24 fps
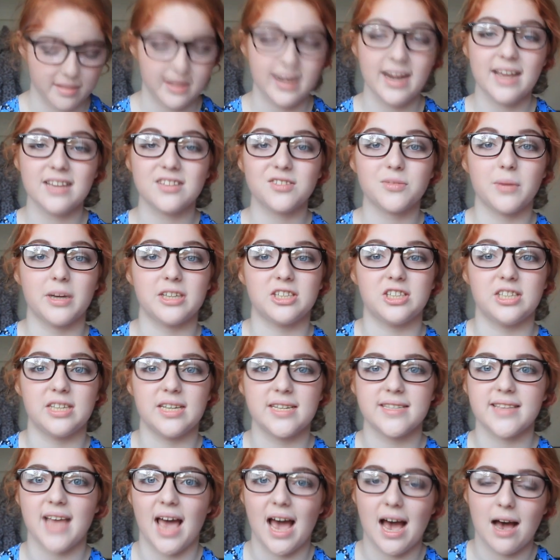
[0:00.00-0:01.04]
The next question
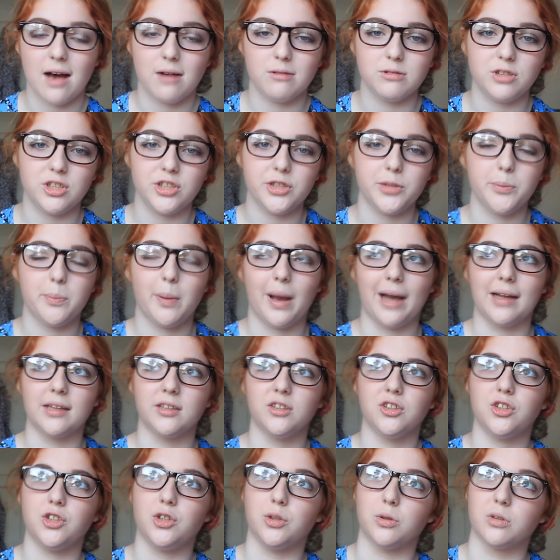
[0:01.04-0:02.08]
is, how do you
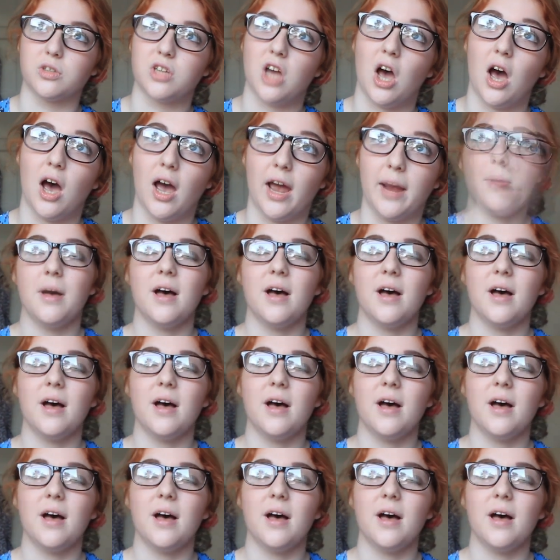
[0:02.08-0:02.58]
balance your time?